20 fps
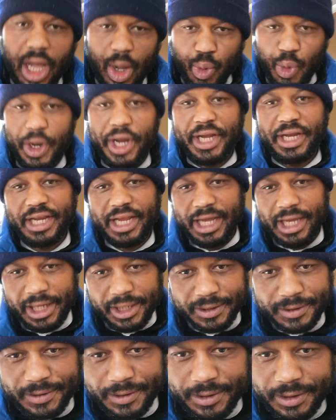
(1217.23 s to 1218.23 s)
And when
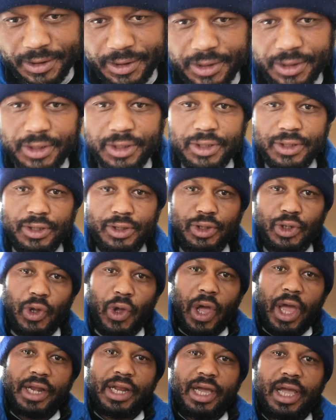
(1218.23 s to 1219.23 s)
they,
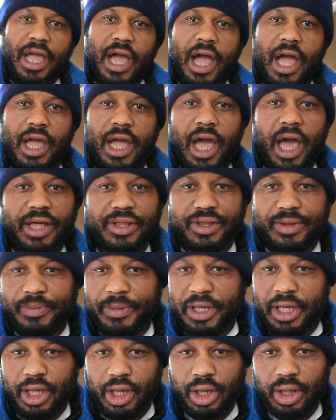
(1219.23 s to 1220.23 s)
the other guy asked
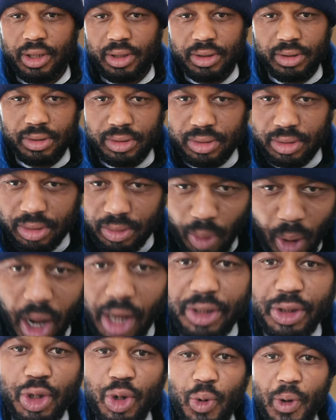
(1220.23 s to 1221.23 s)
me,
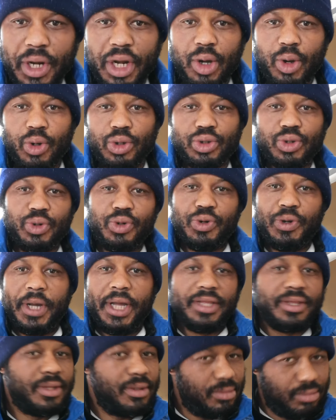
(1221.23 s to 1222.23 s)
why do you want to go to
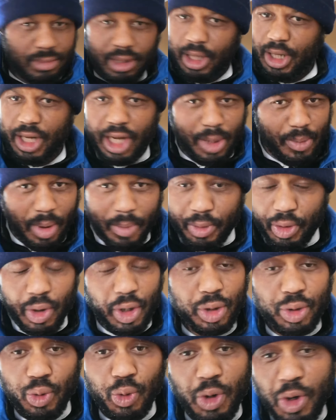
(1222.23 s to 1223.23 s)
US? Tell them I'm
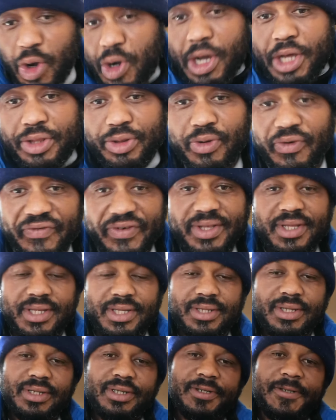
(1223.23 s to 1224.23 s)
going to US to
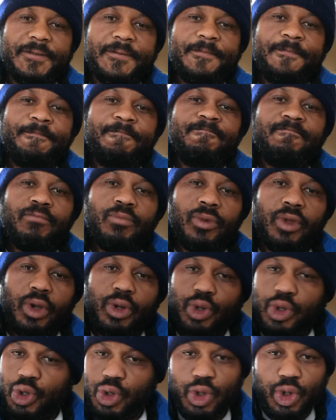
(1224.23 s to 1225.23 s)
visit.
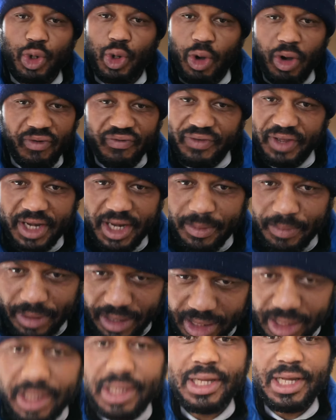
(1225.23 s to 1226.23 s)
Do you know of
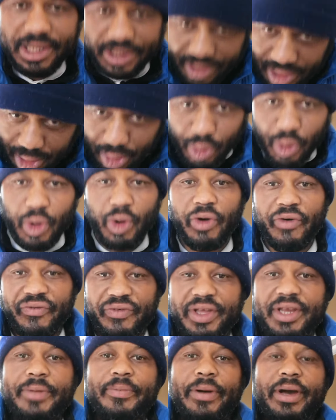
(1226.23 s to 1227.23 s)
anybody? Yes, I know
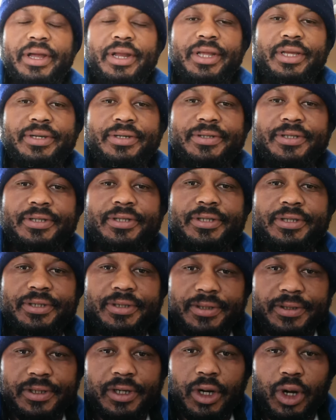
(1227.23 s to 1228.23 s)
of anybody.
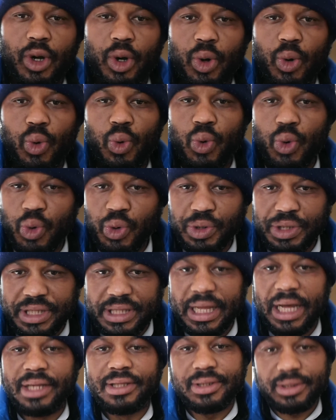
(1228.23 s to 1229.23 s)
Uh, who
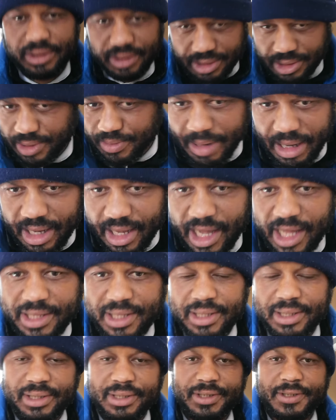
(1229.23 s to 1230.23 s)
is that? It's my
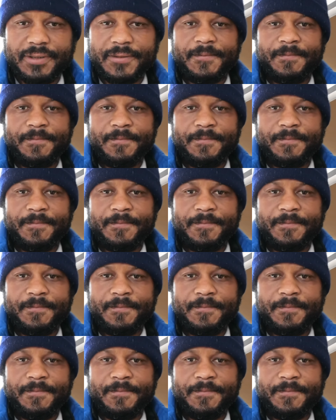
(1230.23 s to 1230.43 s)
cousin.